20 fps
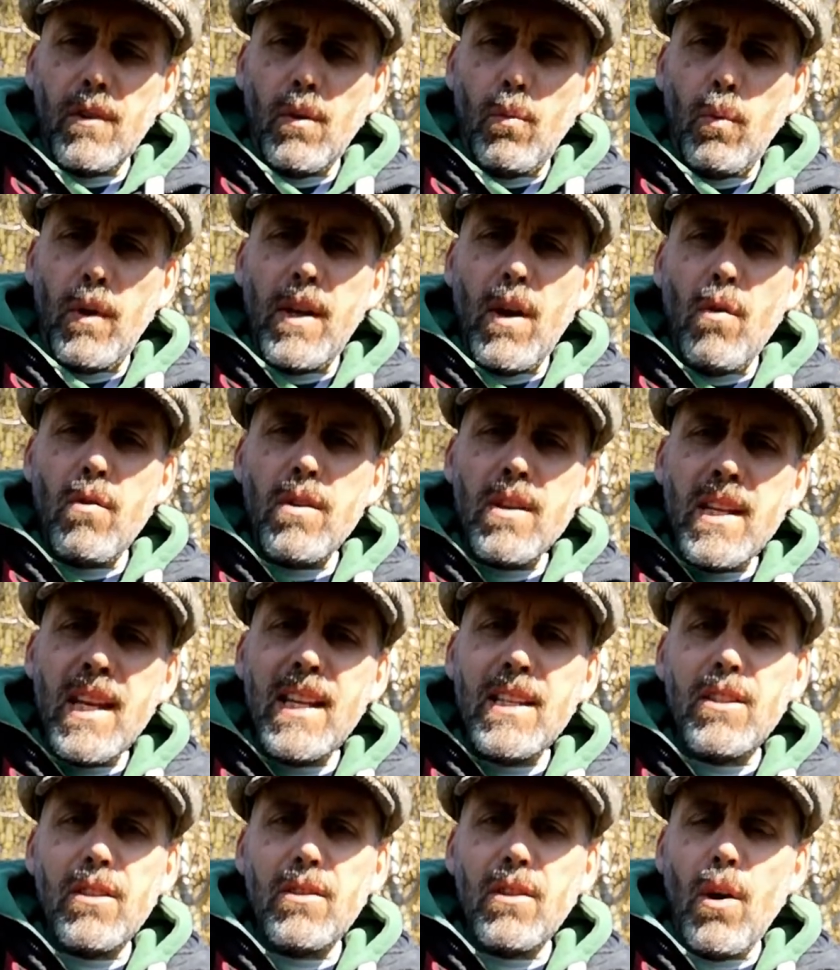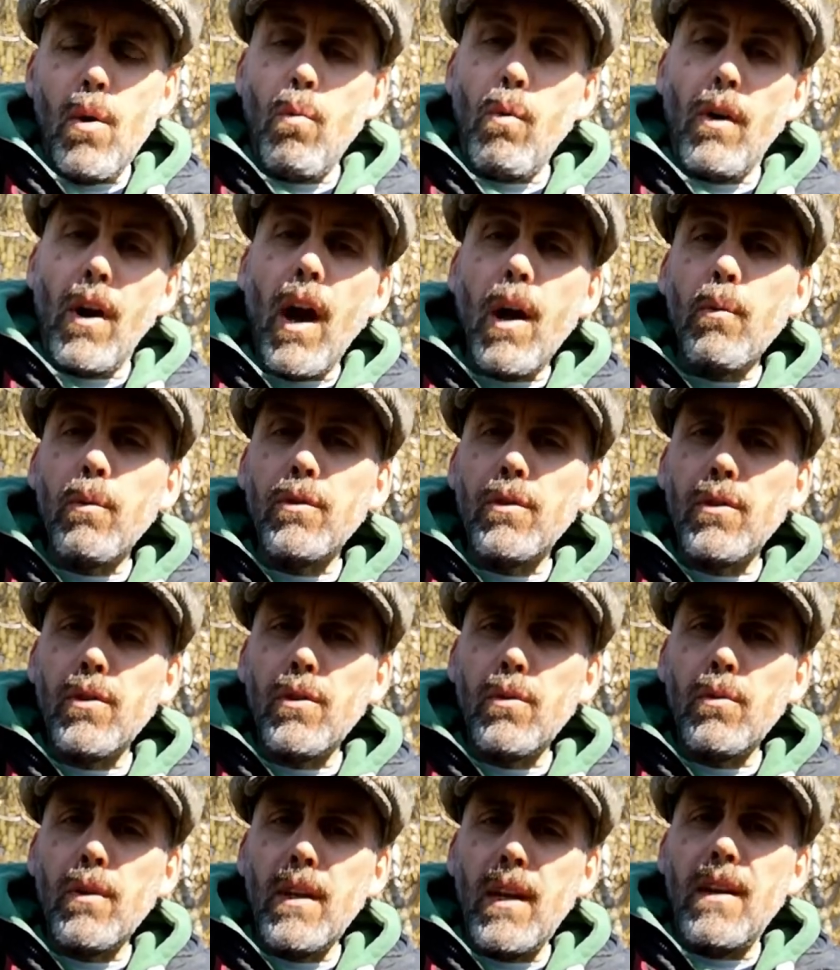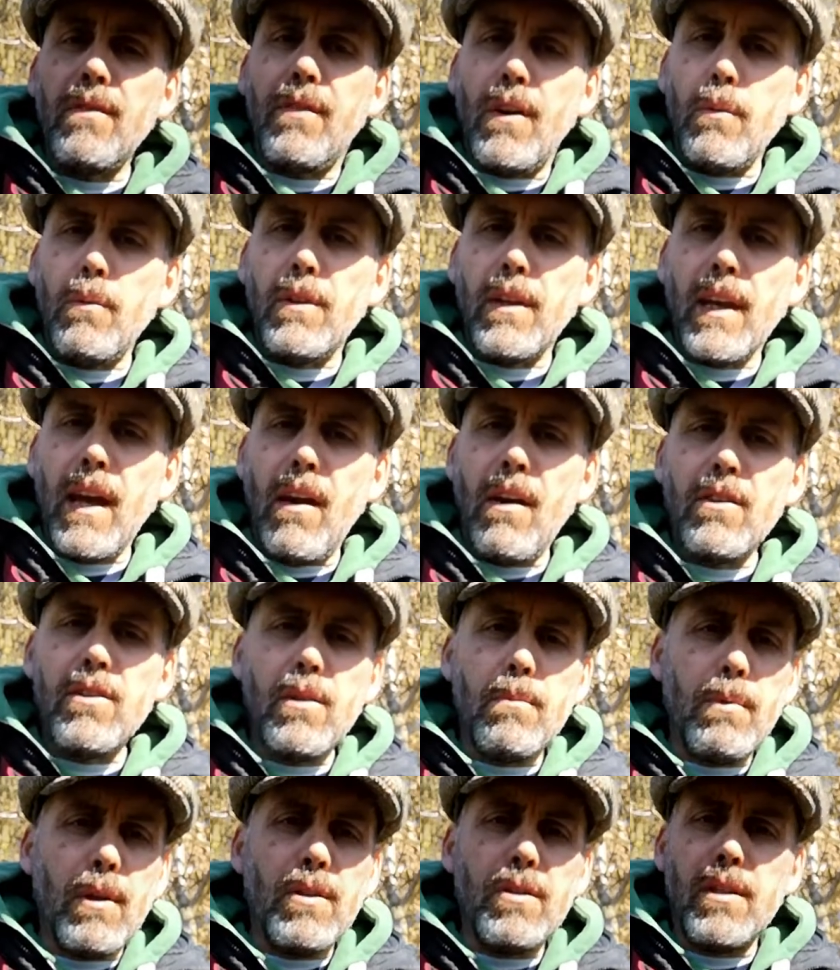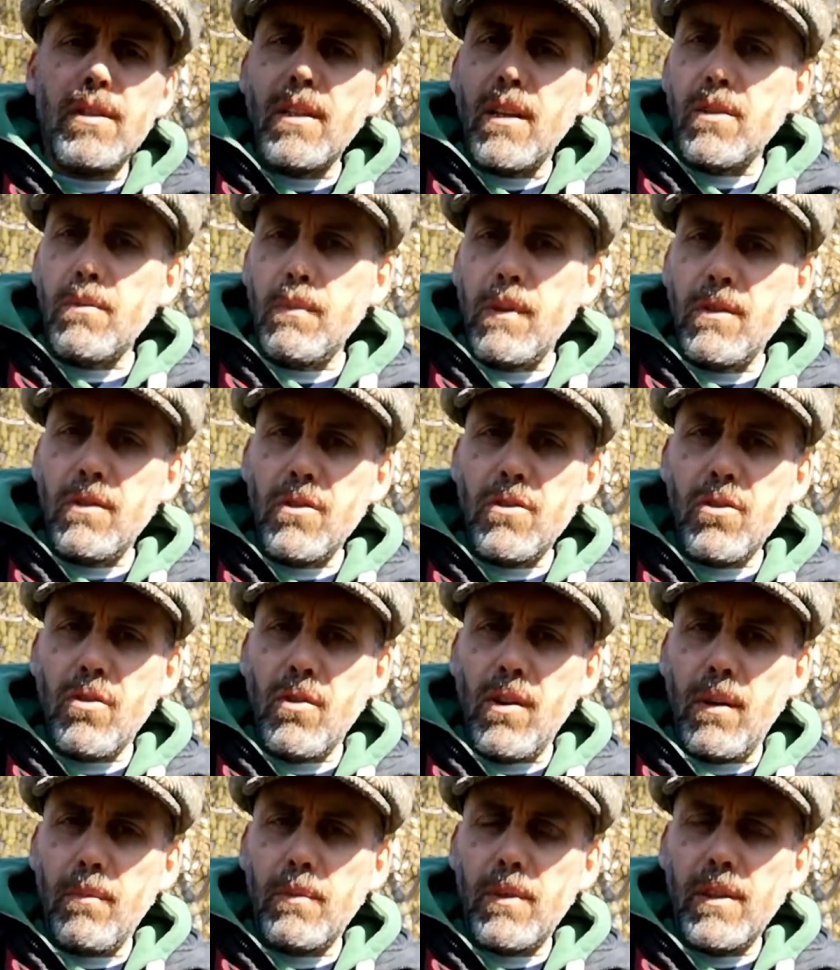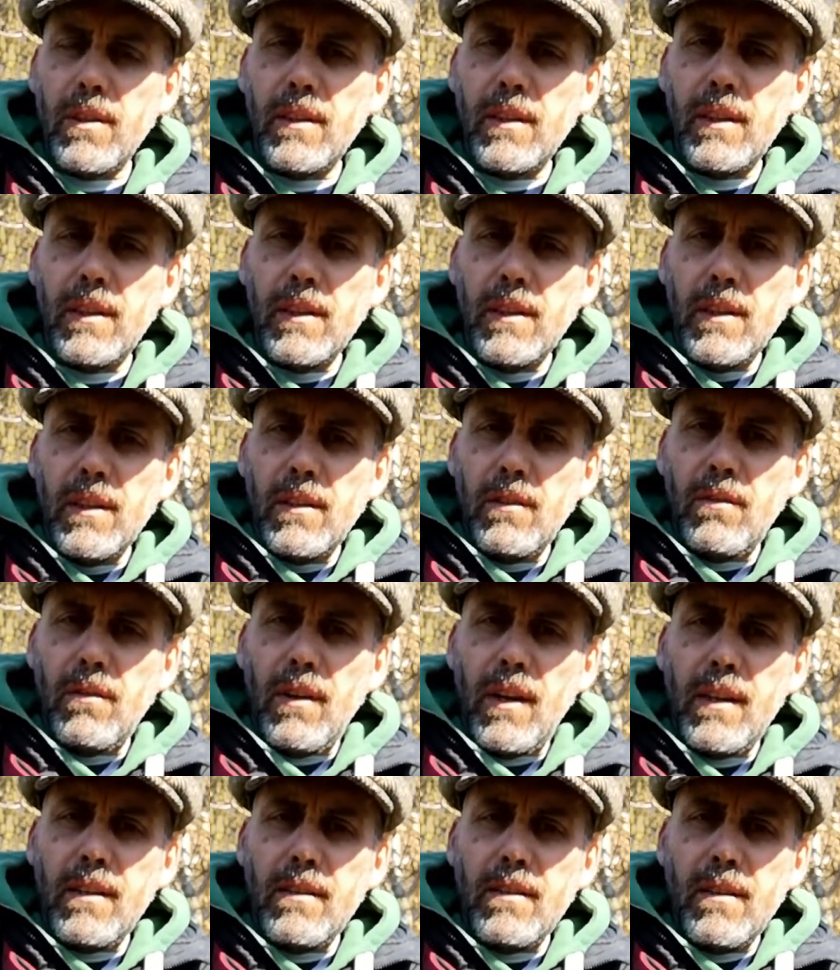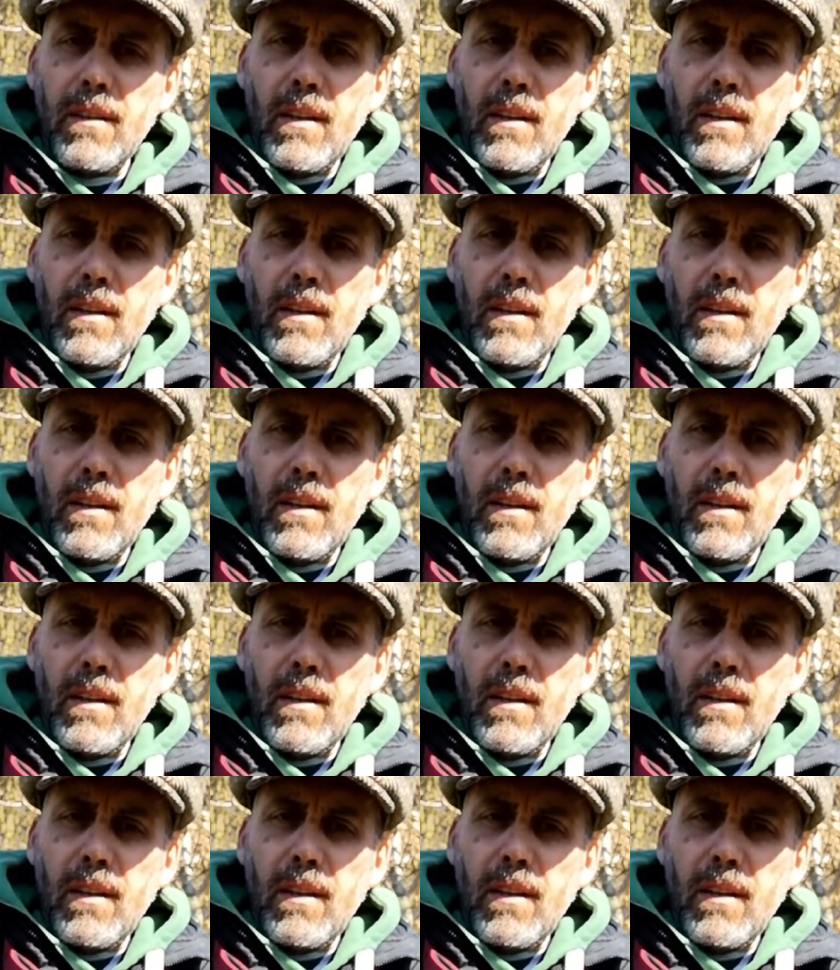We don't need to know what I would do if I were the character because it tells me in the script, right?